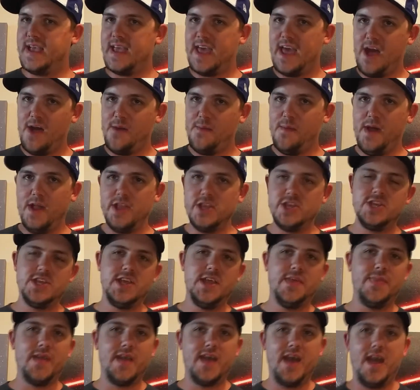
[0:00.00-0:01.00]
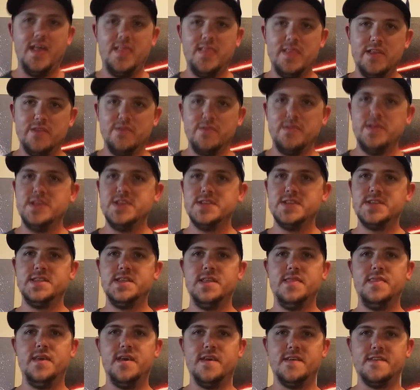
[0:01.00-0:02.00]
how much? And the guy literally just
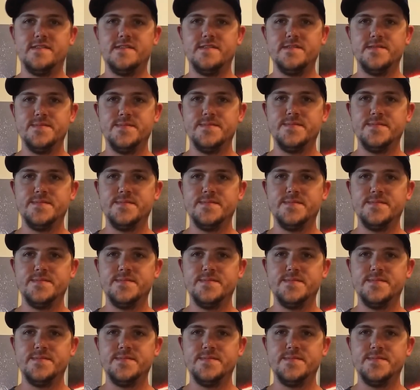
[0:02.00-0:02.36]
did this.